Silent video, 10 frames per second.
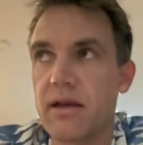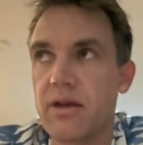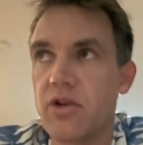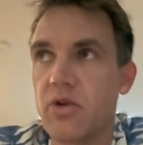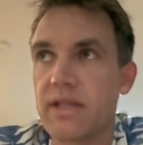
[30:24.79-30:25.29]

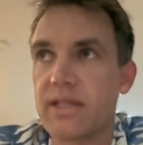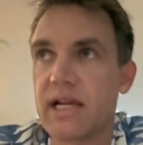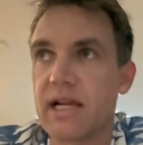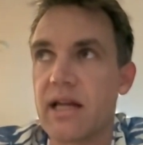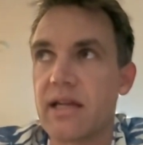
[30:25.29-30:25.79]
as I
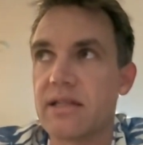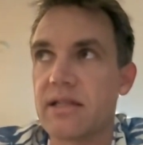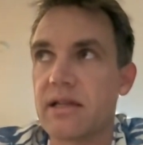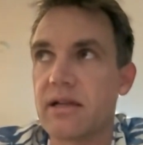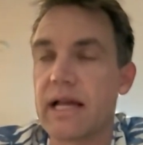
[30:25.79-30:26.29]
got
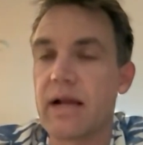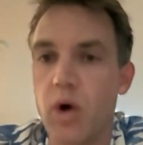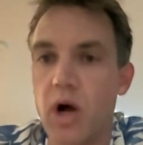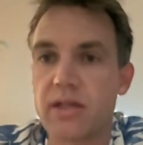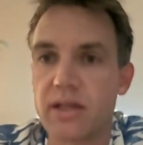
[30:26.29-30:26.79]
into like
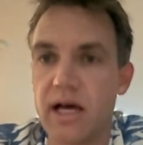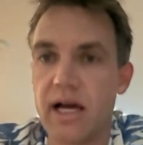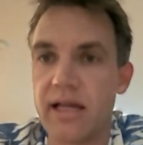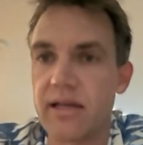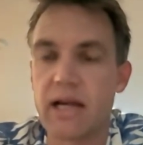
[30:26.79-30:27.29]
Walk the
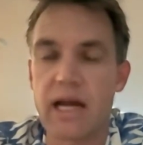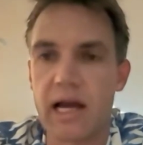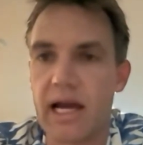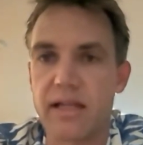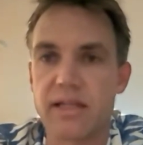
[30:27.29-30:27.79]
Line, I
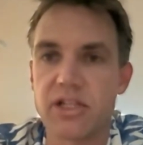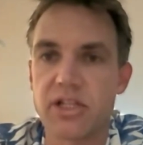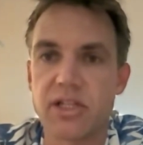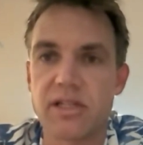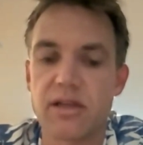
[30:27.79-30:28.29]

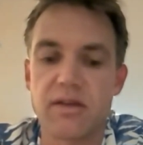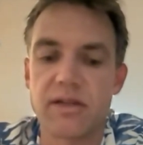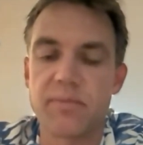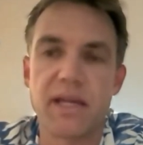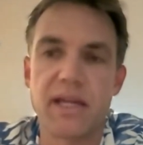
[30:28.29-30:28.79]
auditioned
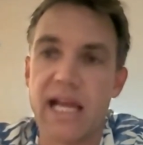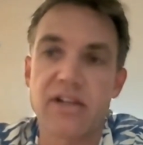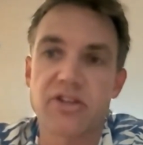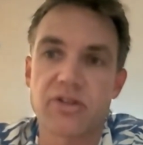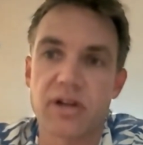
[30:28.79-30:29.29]
to be an
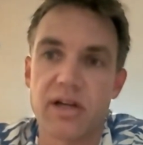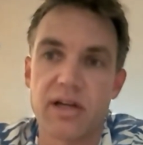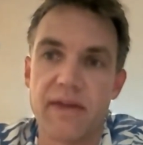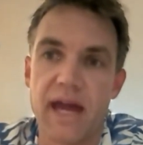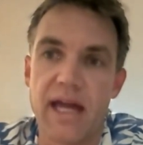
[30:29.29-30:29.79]
extra
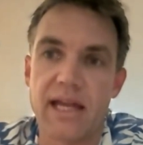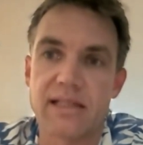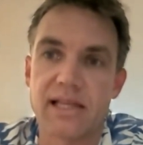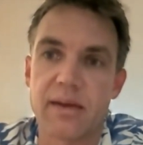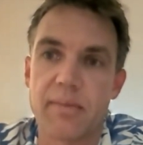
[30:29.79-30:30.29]
in that
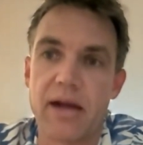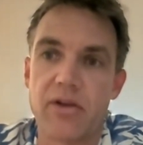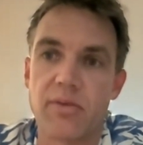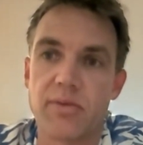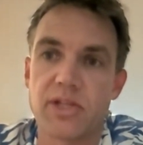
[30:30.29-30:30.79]
as like a
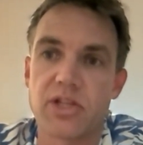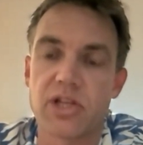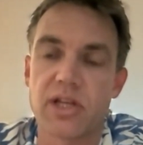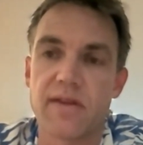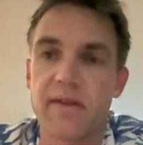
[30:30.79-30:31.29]
background
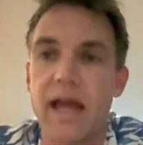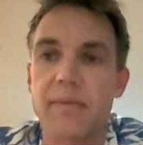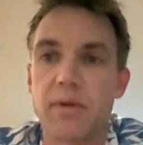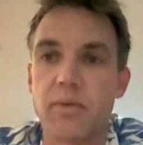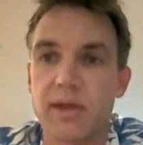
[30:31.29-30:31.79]
musician, and they had
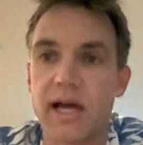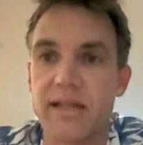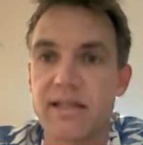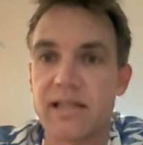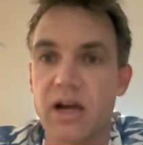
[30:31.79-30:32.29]
me read
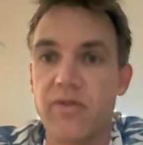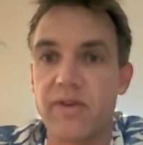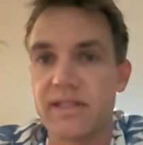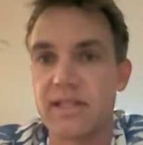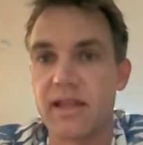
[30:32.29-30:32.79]
lines as
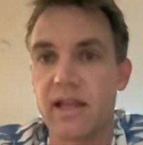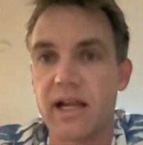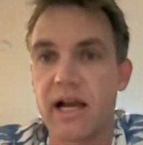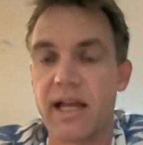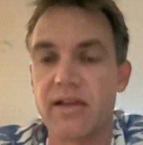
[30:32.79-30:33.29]
Elvis, and then I
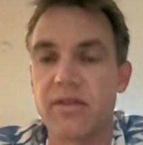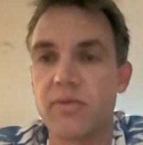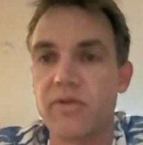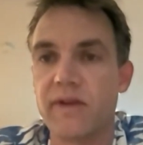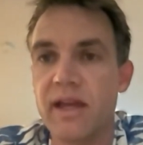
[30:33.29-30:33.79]
got into the
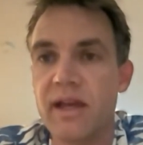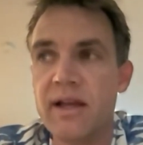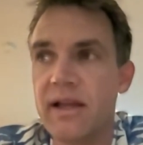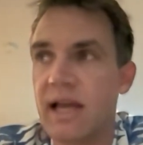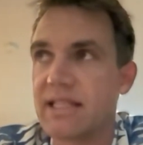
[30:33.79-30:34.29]
movie.
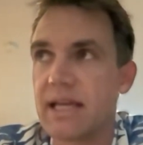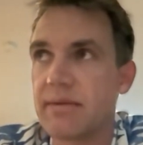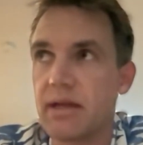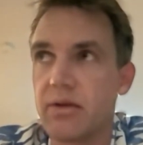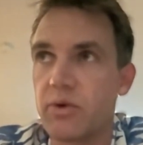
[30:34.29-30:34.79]
And same
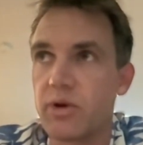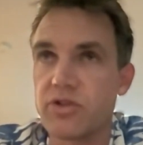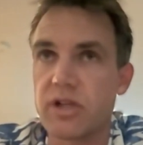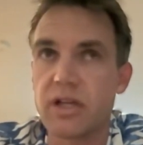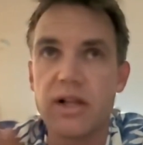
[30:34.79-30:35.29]
thing with One
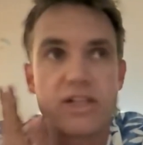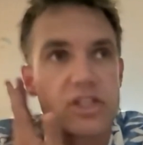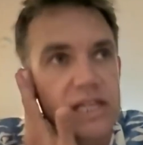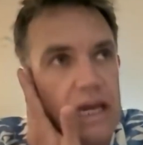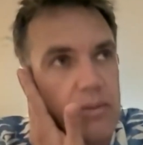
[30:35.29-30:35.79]
Tree Hill. I
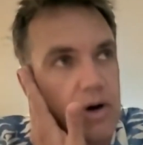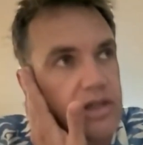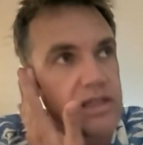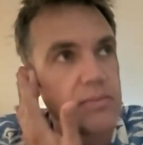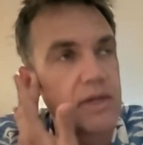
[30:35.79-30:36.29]
just came
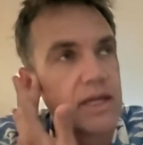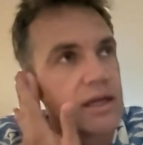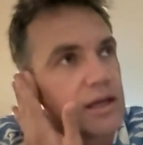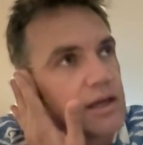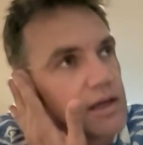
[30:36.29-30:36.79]
on to be,
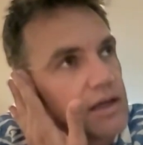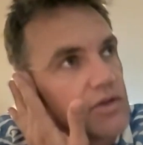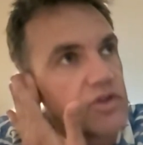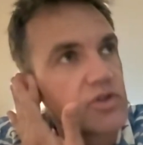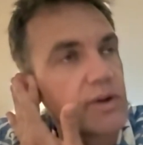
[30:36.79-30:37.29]

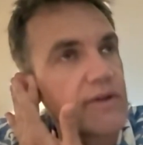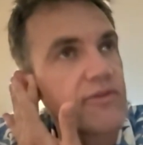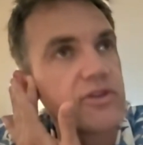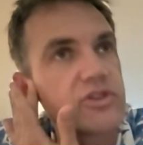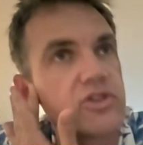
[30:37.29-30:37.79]
those are my
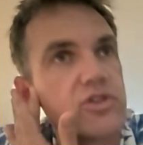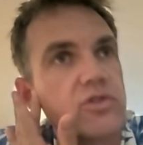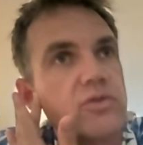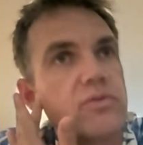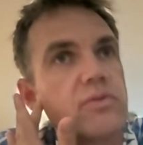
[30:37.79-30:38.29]
first
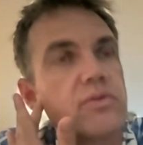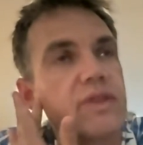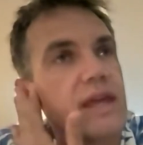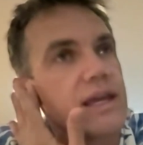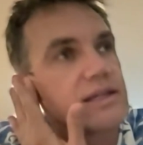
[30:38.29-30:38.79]
two
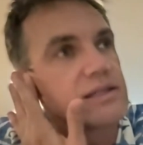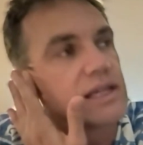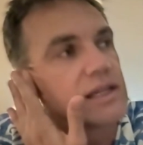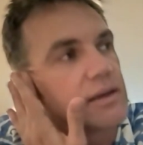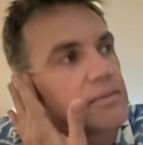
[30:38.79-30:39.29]
things,
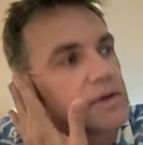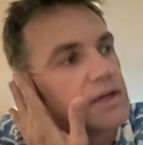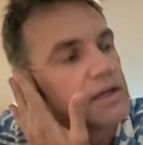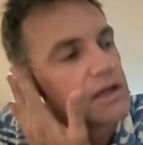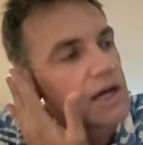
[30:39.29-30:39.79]
and
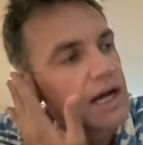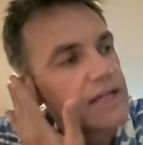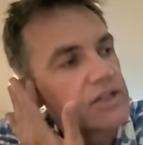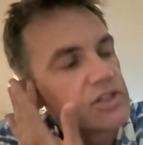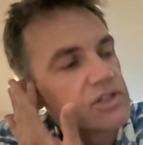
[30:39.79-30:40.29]
I
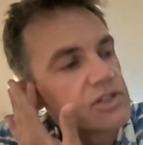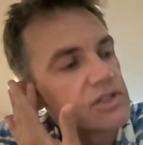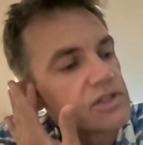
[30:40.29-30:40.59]
just